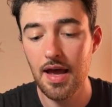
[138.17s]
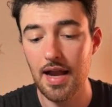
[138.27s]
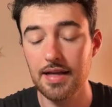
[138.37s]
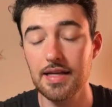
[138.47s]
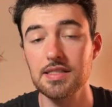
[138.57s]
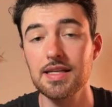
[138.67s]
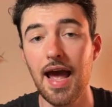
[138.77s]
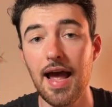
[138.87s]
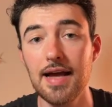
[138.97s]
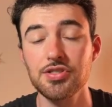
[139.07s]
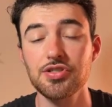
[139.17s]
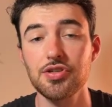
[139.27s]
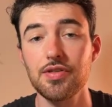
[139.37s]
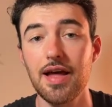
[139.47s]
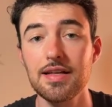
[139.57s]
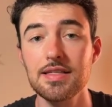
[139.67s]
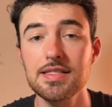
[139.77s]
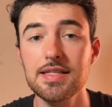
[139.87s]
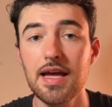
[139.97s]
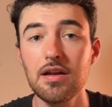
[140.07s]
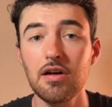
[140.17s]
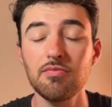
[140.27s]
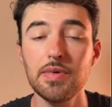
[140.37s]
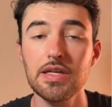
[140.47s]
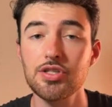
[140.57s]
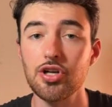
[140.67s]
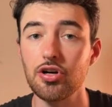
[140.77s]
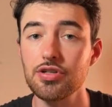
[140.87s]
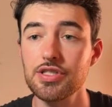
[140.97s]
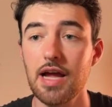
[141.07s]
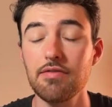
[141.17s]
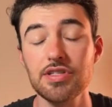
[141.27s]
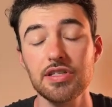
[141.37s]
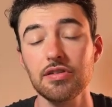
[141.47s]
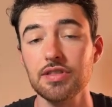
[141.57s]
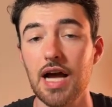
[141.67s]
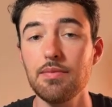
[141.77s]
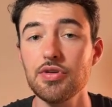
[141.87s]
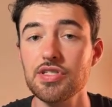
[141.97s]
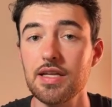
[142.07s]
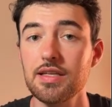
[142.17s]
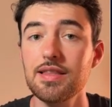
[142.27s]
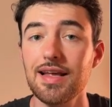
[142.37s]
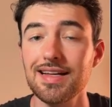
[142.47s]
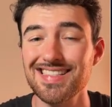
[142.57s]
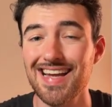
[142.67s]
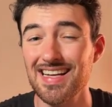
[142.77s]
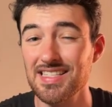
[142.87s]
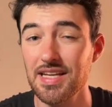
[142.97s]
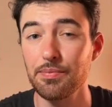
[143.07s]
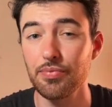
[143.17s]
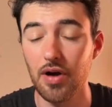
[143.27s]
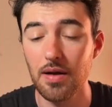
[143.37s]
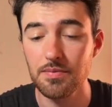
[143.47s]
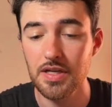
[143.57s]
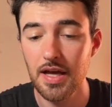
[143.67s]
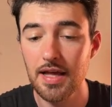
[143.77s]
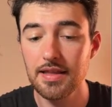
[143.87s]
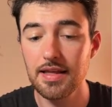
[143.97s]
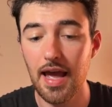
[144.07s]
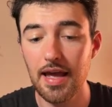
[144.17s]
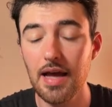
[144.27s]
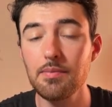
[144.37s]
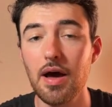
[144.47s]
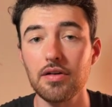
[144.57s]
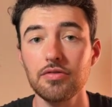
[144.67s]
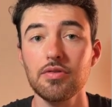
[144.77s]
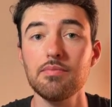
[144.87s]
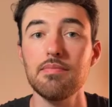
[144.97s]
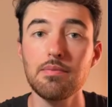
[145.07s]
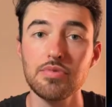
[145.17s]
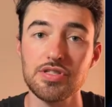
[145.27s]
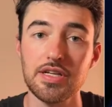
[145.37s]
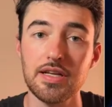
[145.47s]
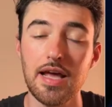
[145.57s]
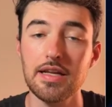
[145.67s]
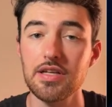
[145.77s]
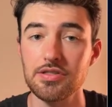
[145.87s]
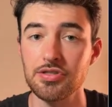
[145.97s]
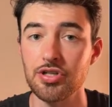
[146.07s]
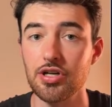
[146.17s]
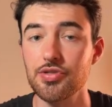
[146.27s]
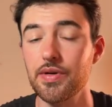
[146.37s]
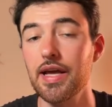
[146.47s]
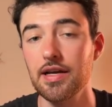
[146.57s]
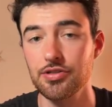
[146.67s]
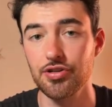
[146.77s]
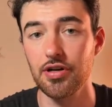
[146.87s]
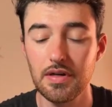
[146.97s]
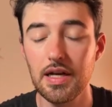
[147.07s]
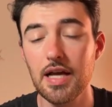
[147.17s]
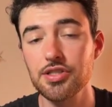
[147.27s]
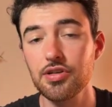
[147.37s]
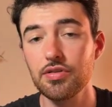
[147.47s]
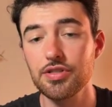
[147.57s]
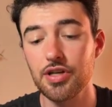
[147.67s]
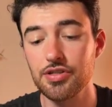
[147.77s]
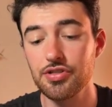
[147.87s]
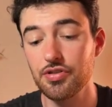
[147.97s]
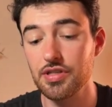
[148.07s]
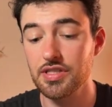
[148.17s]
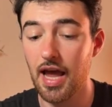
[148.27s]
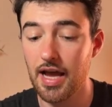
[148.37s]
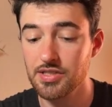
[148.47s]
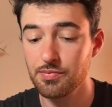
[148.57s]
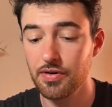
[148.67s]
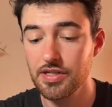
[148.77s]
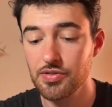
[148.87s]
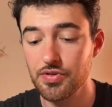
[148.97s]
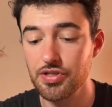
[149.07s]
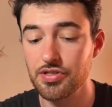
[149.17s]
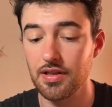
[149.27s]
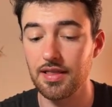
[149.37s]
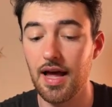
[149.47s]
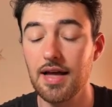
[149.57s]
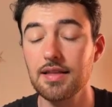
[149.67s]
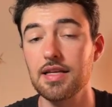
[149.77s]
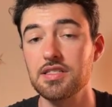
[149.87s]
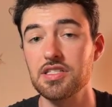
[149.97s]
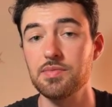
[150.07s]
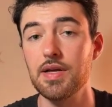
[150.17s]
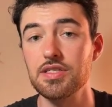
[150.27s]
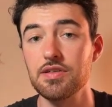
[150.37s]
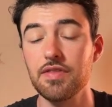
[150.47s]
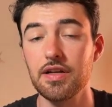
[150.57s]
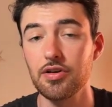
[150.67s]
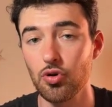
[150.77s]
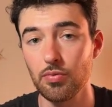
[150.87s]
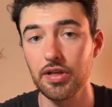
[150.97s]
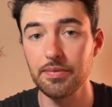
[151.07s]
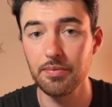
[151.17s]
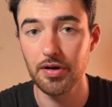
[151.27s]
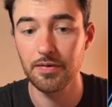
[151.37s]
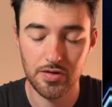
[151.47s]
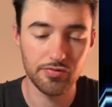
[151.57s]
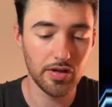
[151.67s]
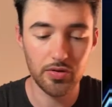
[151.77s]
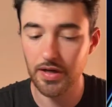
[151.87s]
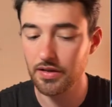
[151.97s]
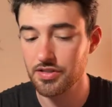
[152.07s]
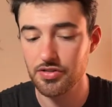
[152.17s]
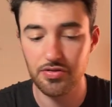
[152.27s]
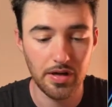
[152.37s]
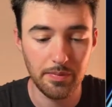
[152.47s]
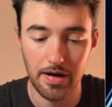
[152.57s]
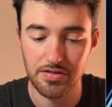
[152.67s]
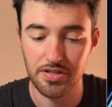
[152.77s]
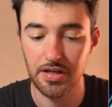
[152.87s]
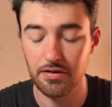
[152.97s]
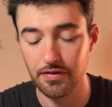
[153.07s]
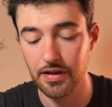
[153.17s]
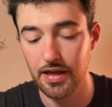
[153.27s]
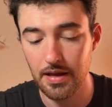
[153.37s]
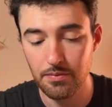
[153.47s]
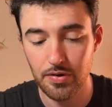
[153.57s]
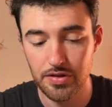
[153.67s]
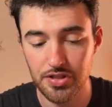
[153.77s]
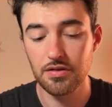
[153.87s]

and it gets cached, so that instead of being charged every single time you send in that exact same prompt, the AI model remembers it and it doesn't charge you any extra. It actually only charges you this cache price, which is a lot less expensive than a normal input. So real quick, let's do a comparison here. For the inputs,